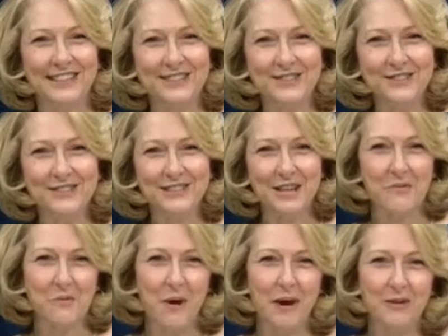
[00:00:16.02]
Nichols
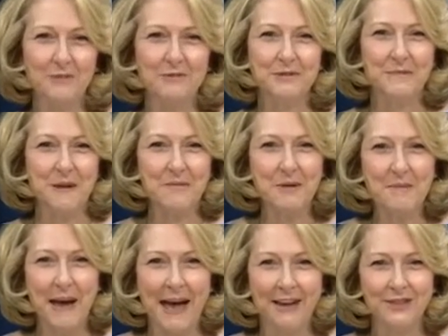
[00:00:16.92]
and welcome to Memory
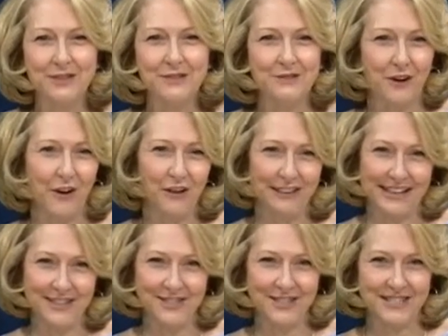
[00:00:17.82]
Matters for All
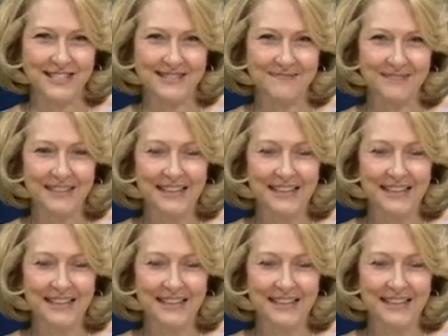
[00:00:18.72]
Ages.